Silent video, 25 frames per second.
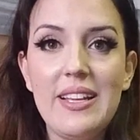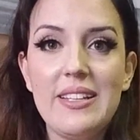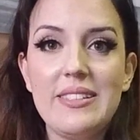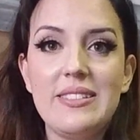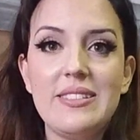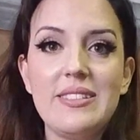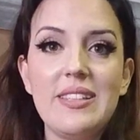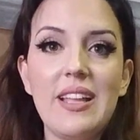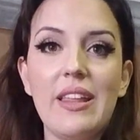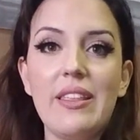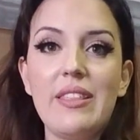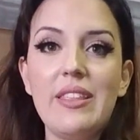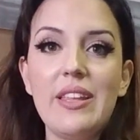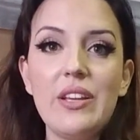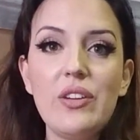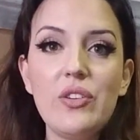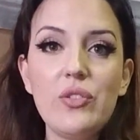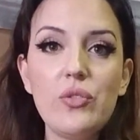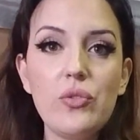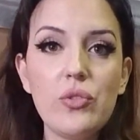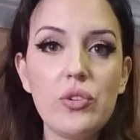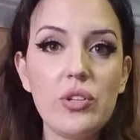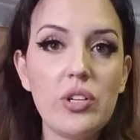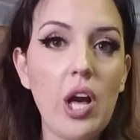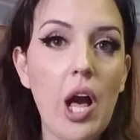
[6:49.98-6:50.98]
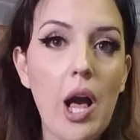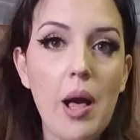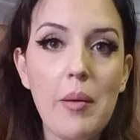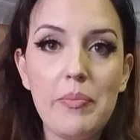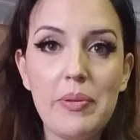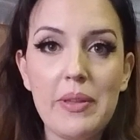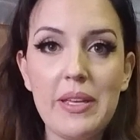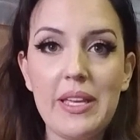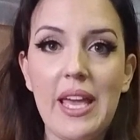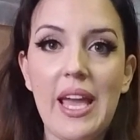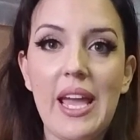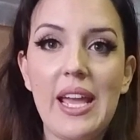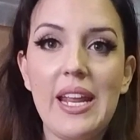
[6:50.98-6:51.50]
It's nothing
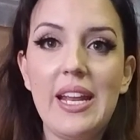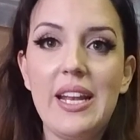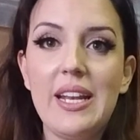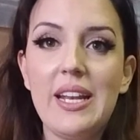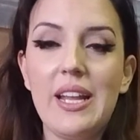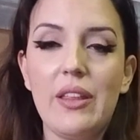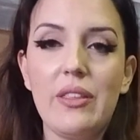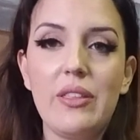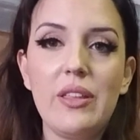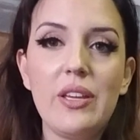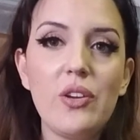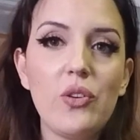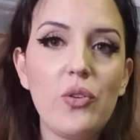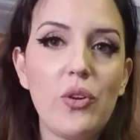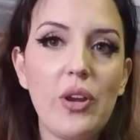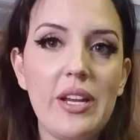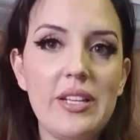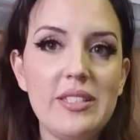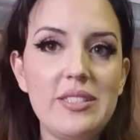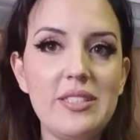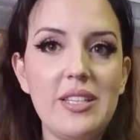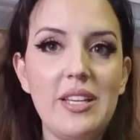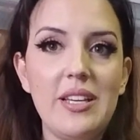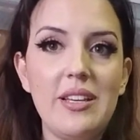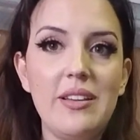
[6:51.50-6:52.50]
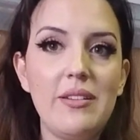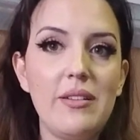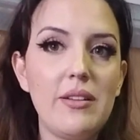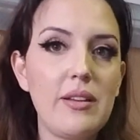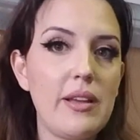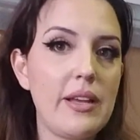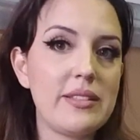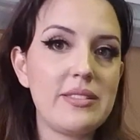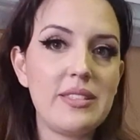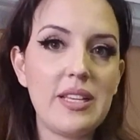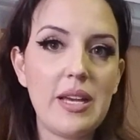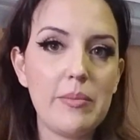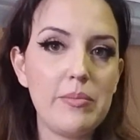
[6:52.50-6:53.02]
complicated, nothing crazy,
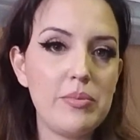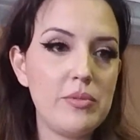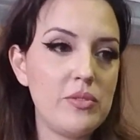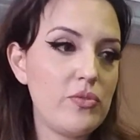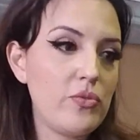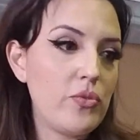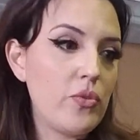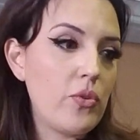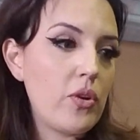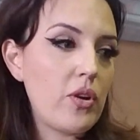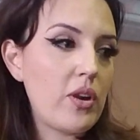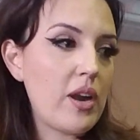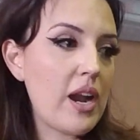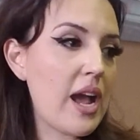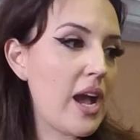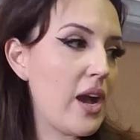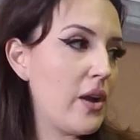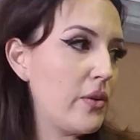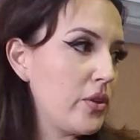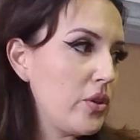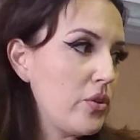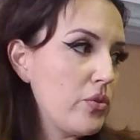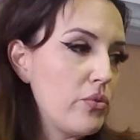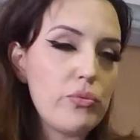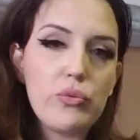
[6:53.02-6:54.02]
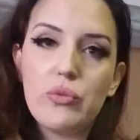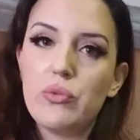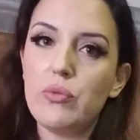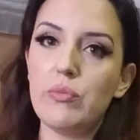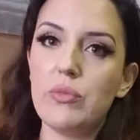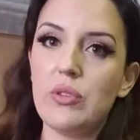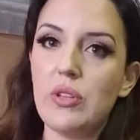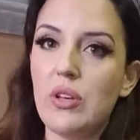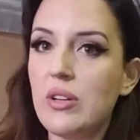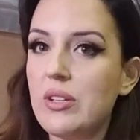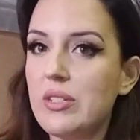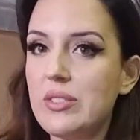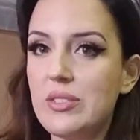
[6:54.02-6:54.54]
except for how your
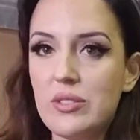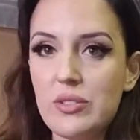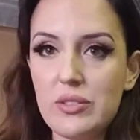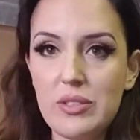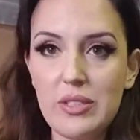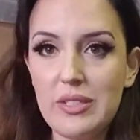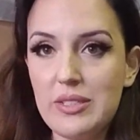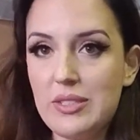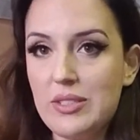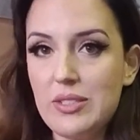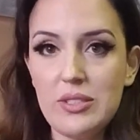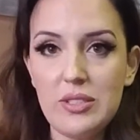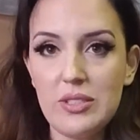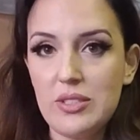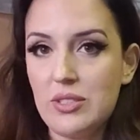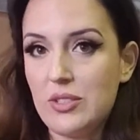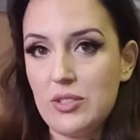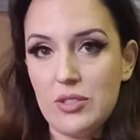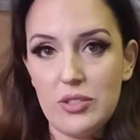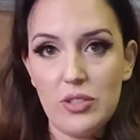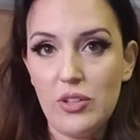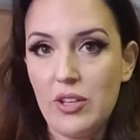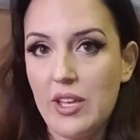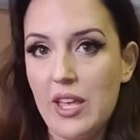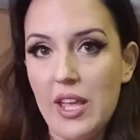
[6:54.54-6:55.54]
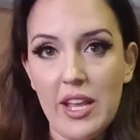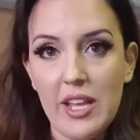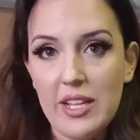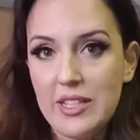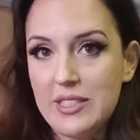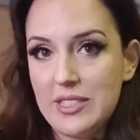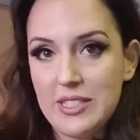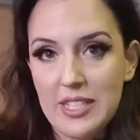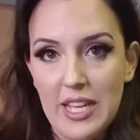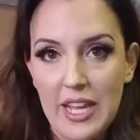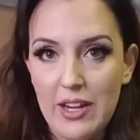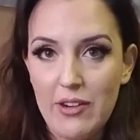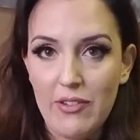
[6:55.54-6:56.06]
room looks. This is looking
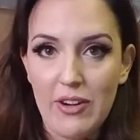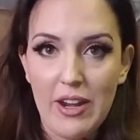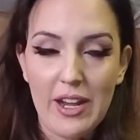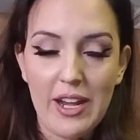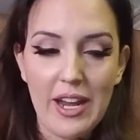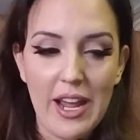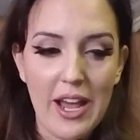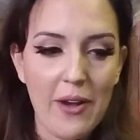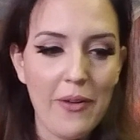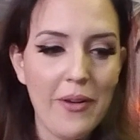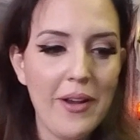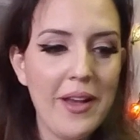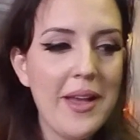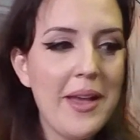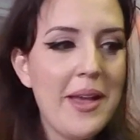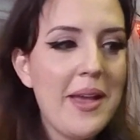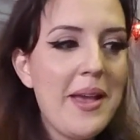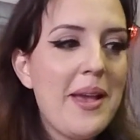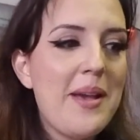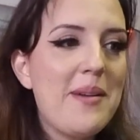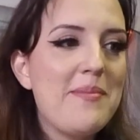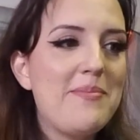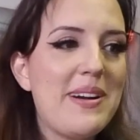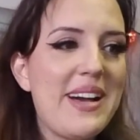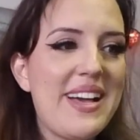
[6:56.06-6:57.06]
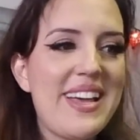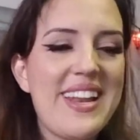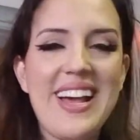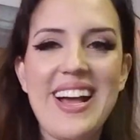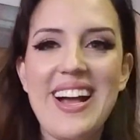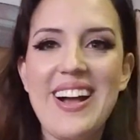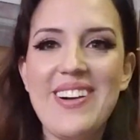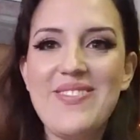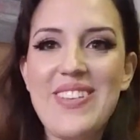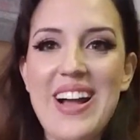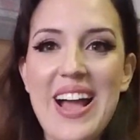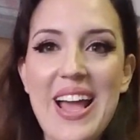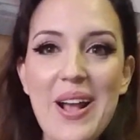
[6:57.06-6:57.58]
insane right now. But
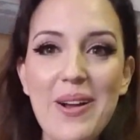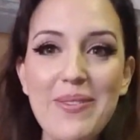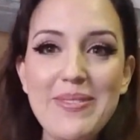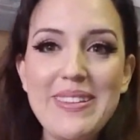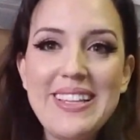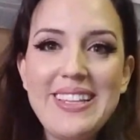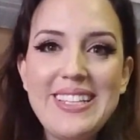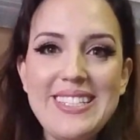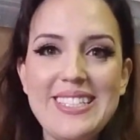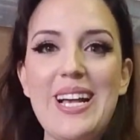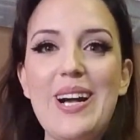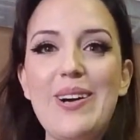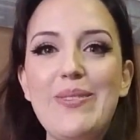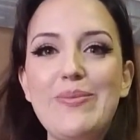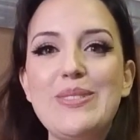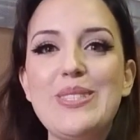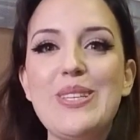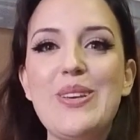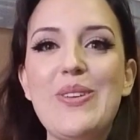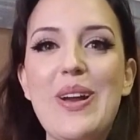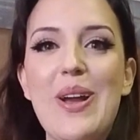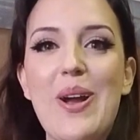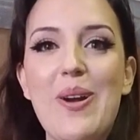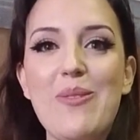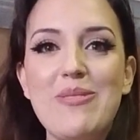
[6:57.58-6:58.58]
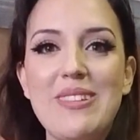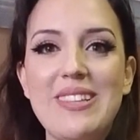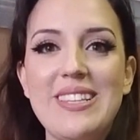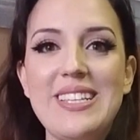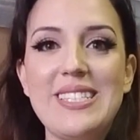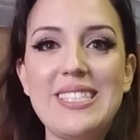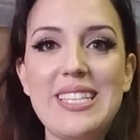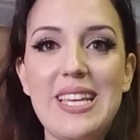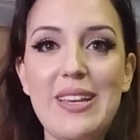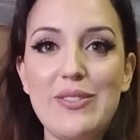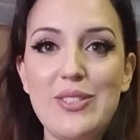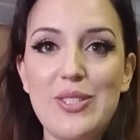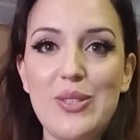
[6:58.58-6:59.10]
I hope that this helps you. I hope that
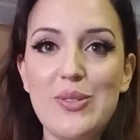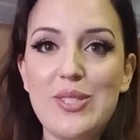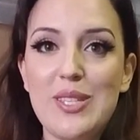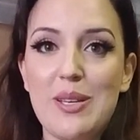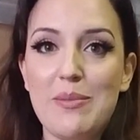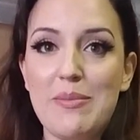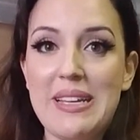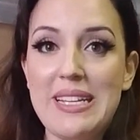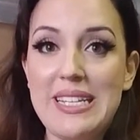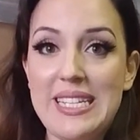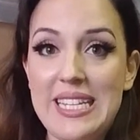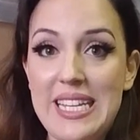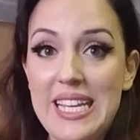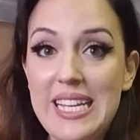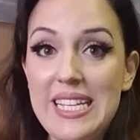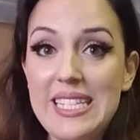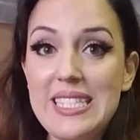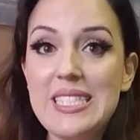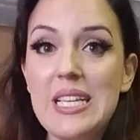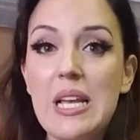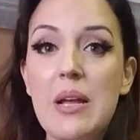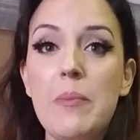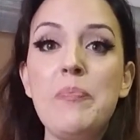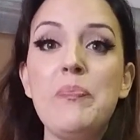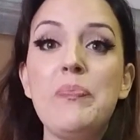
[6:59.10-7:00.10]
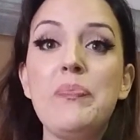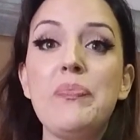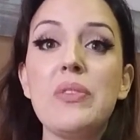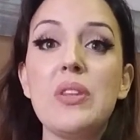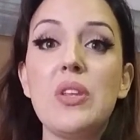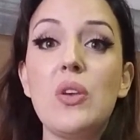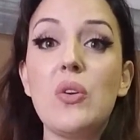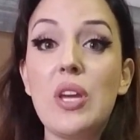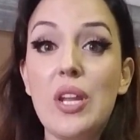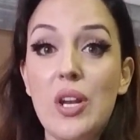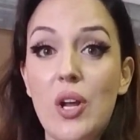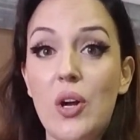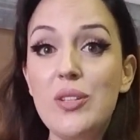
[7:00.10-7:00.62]
this gives you some ideas.
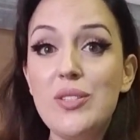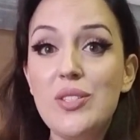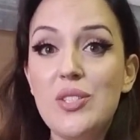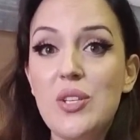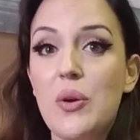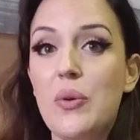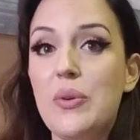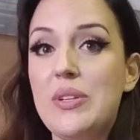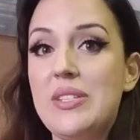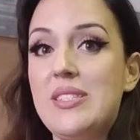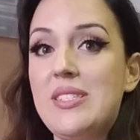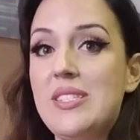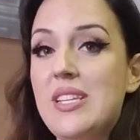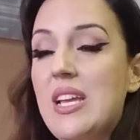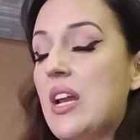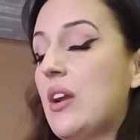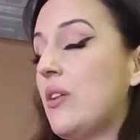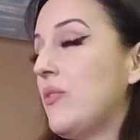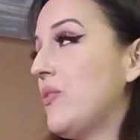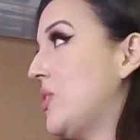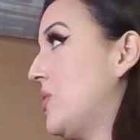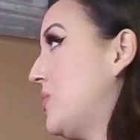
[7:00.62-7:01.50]
You can also, instead of